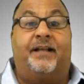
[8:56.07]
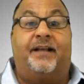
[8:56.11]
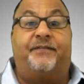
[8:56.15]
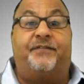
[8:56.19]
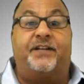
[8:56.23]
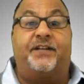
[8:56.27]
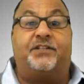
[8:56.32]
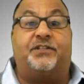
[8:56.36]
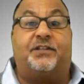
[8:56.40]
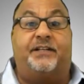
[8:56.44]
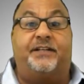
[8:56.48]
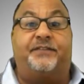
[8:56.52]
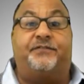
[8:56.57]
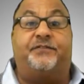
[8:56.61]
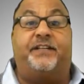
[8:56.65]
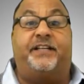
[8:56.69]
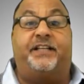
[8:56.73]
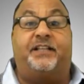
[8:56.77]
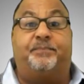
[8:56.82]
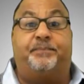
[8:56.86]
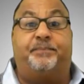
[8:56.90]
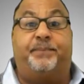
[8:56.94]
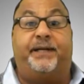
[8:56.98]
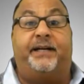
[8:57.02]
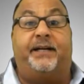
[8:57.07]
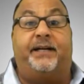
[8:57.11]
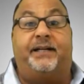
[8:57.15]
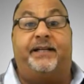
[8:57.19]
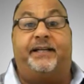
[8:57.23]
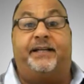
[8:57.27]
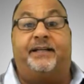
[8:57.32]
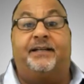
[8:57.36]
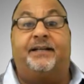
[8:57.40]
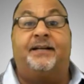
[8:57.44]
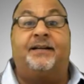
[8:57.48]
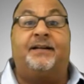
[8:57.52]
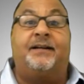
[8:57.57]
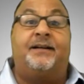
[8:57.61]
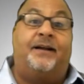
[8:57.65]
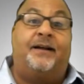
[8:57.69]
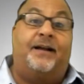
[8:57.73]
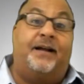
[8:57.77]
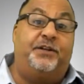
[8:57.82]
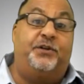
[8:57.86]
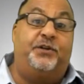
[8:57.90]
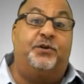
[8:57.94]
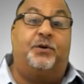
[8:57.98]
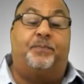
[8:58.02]
If it's lifting and peeling
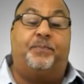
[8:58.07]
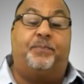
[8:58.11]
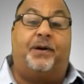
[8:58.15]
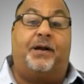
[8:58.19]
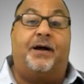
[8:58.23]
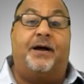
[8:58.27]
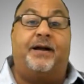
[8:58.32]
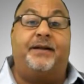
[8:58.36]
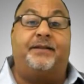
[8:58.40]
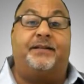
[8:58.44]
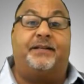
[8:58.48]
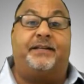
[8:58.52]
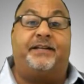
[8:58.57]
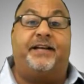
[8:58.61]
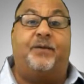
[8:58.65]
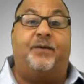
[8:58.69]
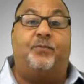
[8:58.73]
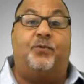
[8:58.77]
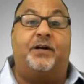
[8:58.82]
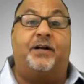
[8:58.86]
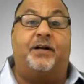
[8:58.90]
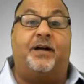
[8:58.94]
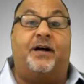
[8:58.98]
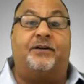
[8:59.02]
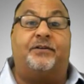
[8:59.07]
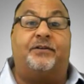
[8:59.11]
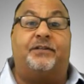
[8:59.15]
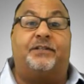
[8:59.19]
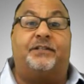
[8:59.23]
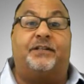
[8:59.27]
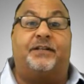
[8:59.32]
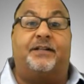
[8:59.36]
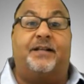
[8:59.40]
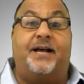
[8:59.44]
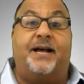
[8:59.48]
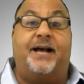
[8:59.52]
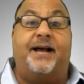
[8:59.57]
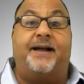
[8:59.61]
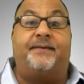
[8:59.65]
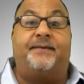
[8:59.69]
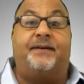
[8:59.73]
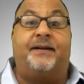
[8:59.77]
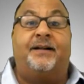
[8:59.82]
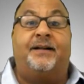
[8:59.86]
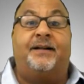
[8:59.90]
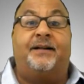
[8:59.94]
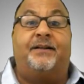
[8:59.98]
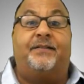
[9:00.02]
and you apply the Chem 100 to
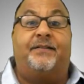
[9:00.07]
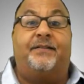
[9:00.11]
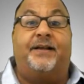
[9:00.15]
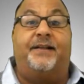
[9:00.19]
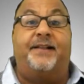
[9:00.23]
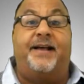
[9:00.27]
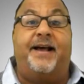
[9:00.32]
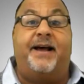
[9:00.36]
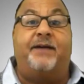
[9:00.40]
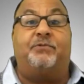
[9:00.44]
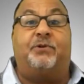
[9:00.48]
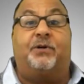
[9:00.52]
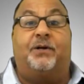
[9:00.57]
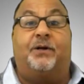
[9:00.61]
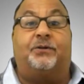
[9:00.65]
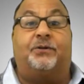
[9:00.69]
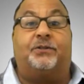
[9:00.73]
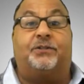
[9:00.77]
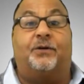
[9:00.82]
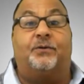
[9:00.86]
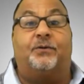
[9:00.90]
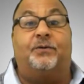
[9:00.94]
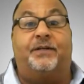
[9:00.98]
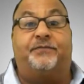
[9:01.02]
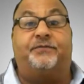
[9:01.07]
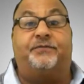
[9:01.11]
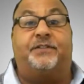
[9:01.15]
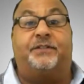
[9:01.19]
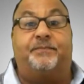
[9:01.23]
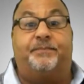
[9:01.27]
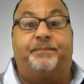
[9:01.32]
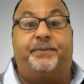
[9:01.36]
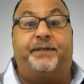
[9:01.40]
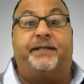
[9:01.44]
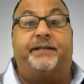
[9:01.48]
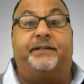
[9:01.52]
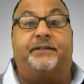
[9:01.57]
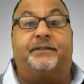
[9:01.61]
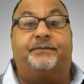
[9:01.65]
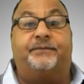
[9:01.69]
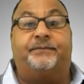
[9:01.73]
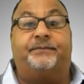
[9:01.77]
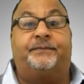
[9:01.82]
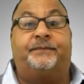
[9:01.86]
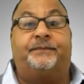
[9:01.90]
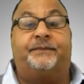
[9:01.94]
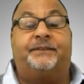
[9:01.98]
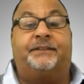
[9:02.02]
that, then that will also lift and peel.
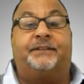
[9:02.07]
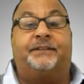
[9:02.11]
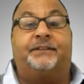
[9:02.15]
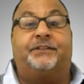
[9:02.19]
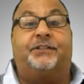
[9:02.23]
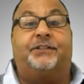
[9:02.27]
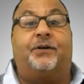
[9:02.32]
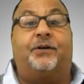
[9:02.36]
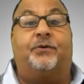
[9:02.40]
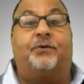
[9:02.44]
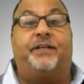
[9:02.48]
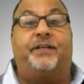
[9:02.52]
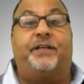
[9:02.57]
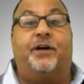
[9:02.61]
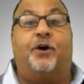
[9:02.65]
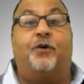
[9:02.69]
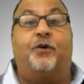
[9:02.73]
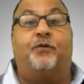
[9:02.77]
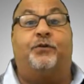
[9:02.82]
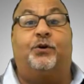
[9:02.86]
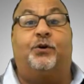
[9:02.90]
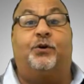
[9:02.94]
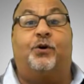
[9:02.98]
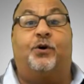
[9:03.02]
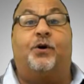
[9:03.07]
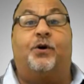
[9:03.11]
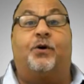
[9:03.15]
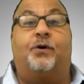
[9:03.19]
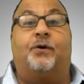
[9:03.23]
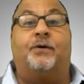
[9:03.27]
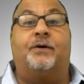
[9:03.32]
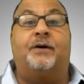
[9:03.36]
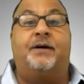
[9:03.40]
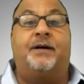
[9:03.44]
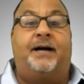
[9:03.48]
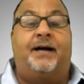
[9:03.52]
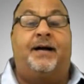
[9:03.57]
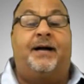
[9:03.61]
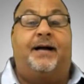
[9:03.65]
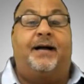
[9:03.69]
So the overall